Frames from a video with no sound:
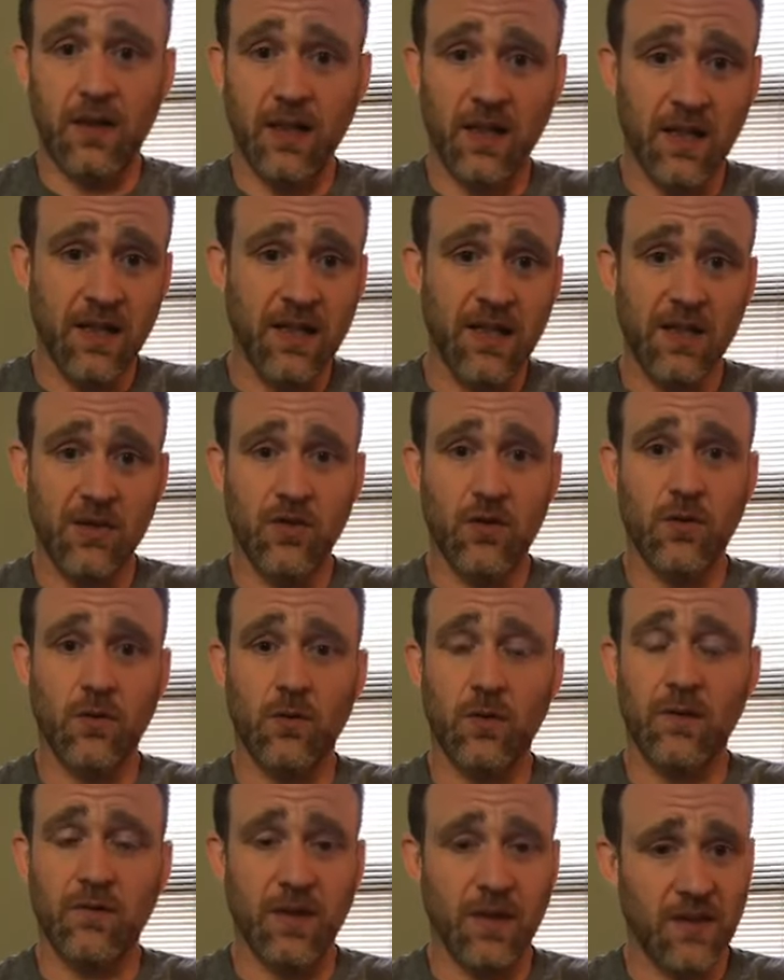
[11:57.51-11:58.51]
they could teach
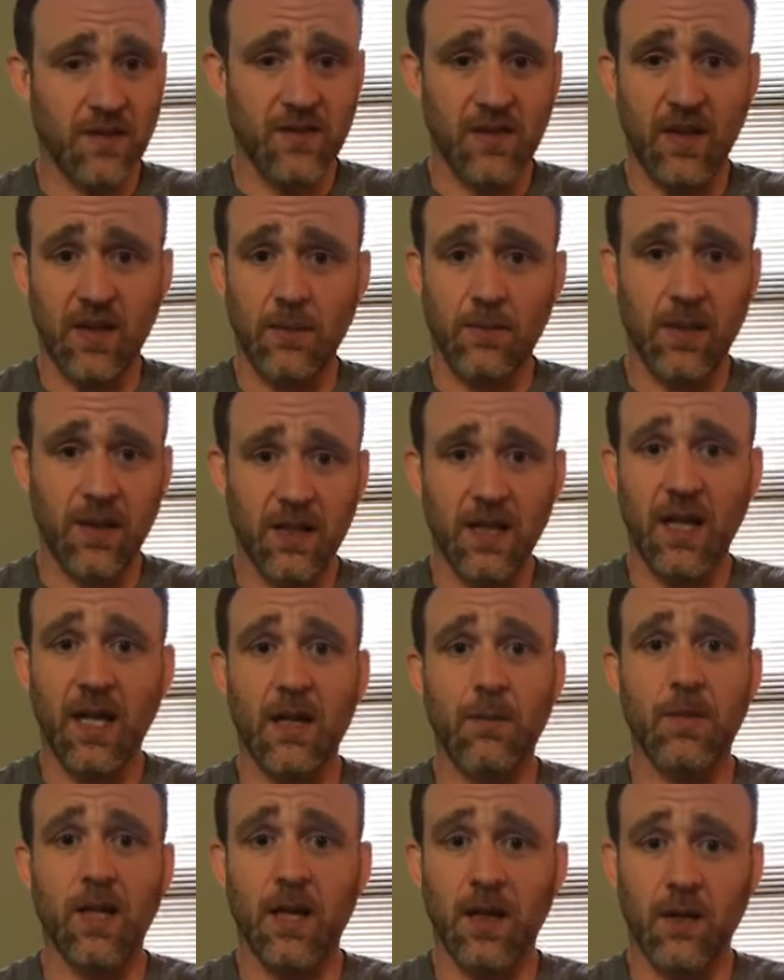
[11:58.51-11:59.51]
you even the setup, the
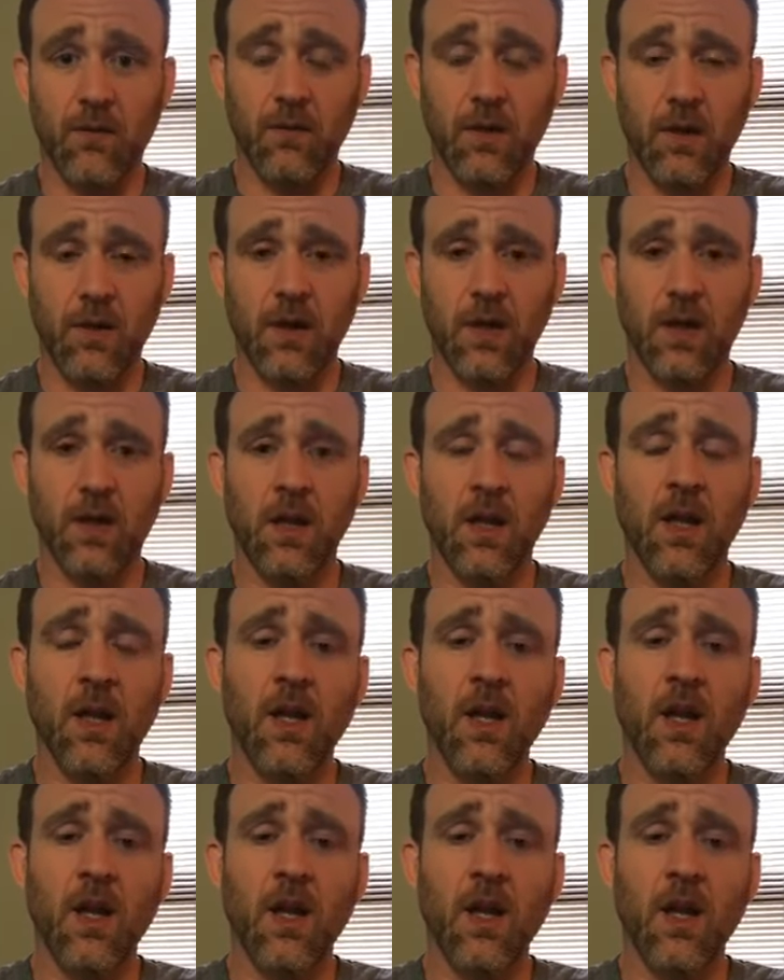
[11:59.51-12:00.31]
timing and everything,